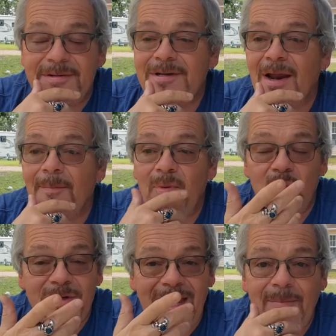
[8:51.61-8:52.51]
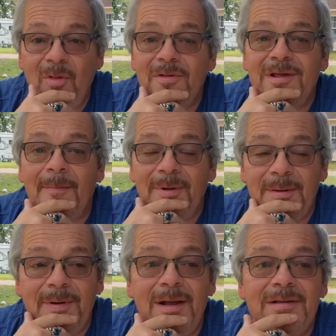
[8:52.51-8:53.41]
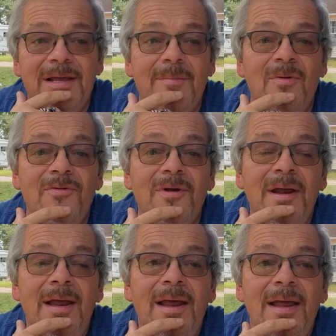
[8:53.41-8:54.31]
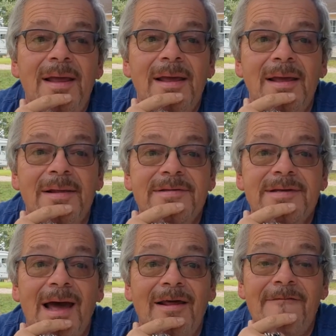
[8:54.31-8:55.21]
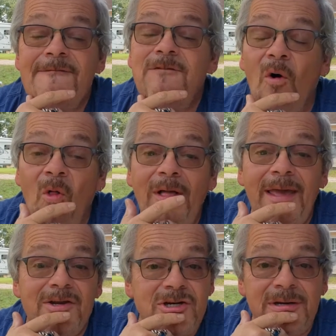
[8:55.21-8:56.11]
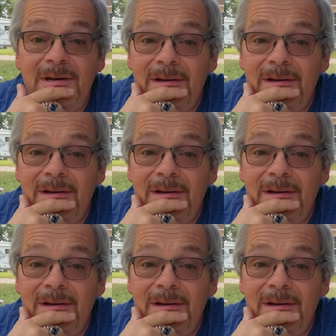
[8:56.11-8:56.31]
It's got a pool table, it's got ping pong tables, it's got a full kitchen,